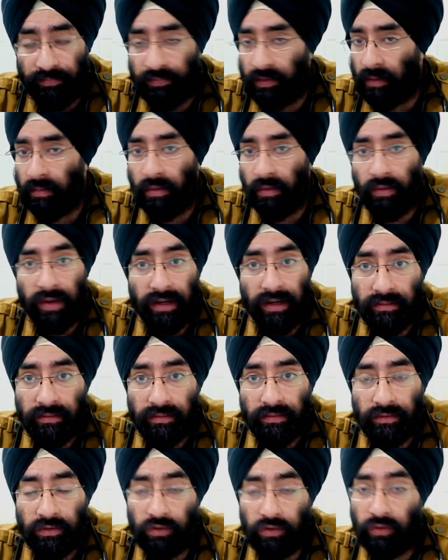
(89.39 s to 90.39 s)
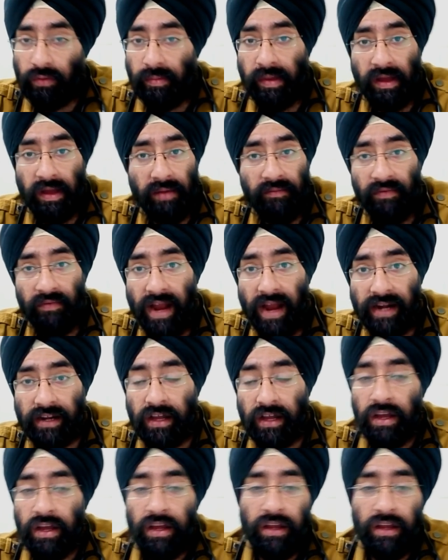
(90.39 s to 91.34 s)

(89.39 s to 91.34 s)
Number one, you will become fat.